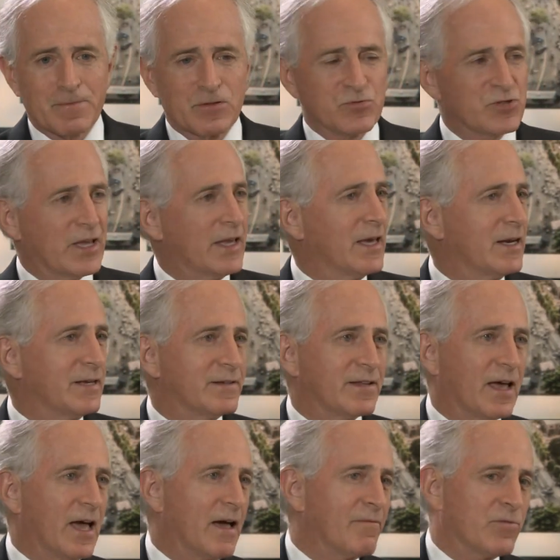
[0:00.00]
It was a heady
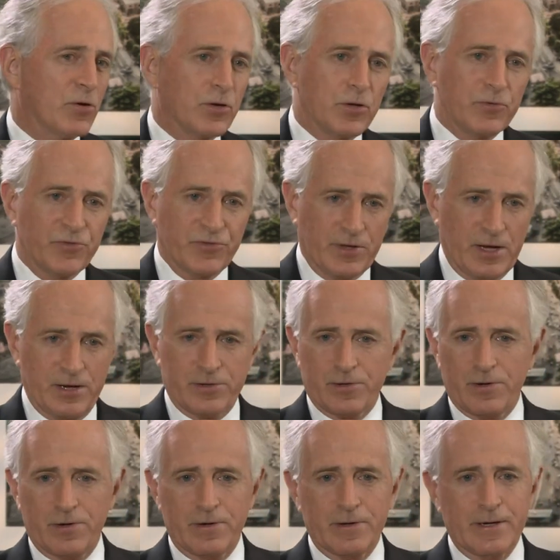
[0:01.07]
time for a new
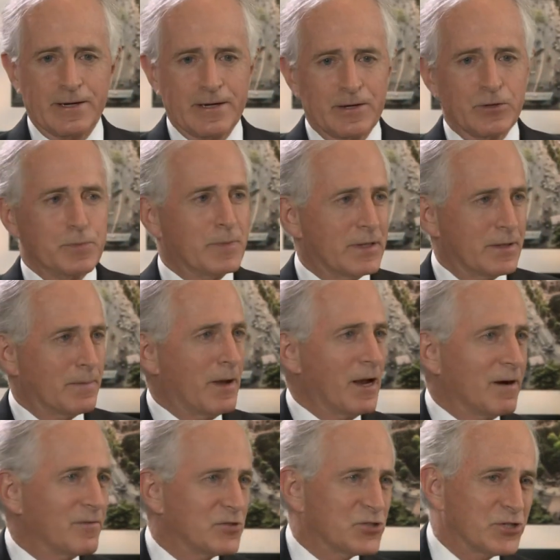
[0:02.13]
senator uh, who'd been the
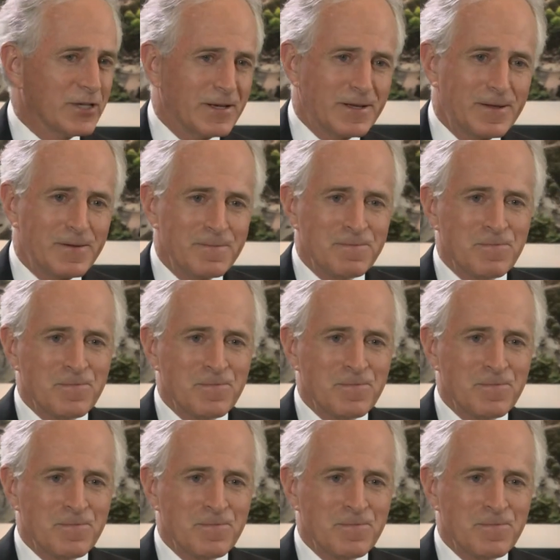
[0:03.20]
mayor of a city